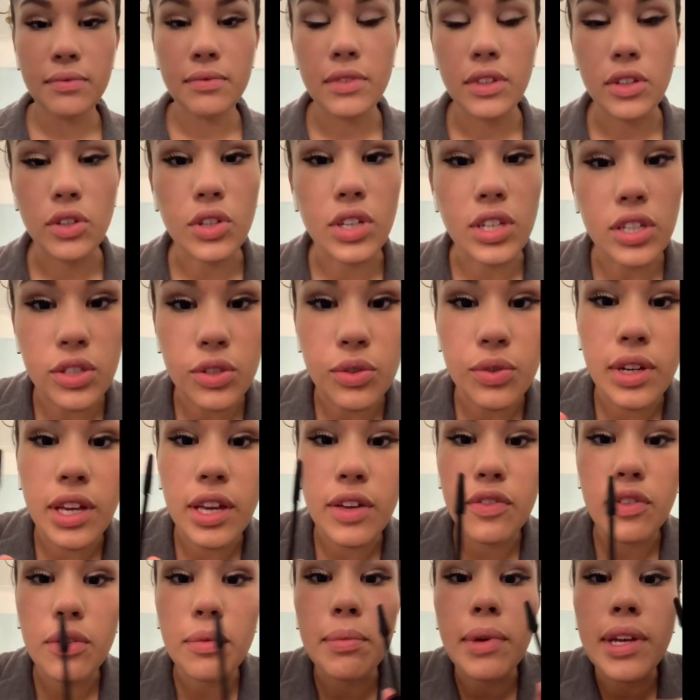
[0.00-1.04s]
You can do it
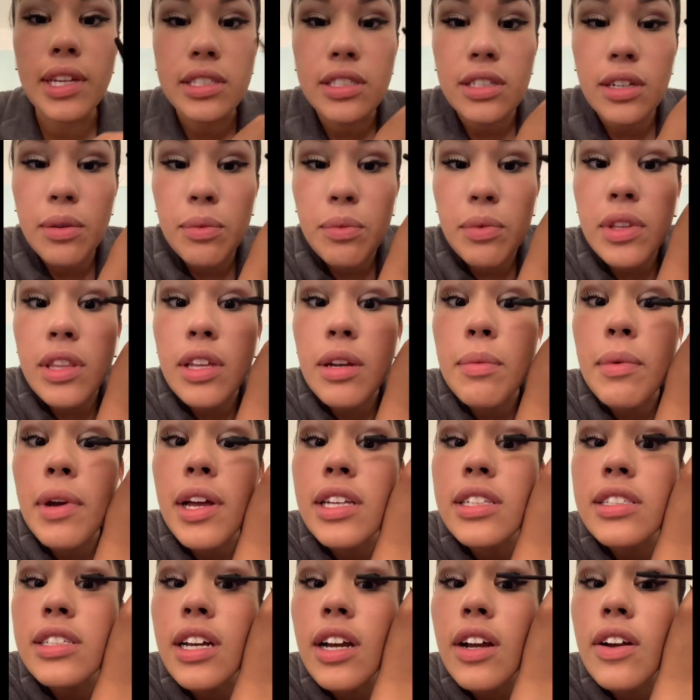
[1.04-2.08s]
if you mess up with your
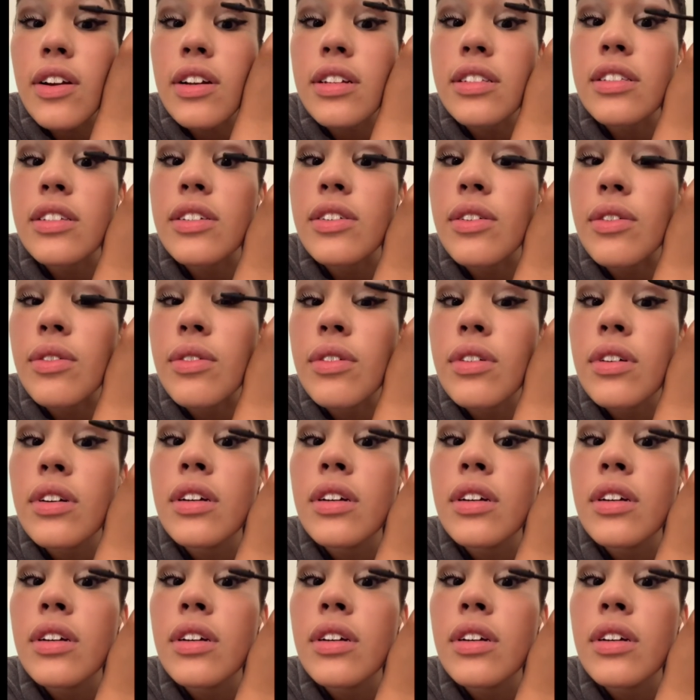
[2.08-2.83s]
mascara too.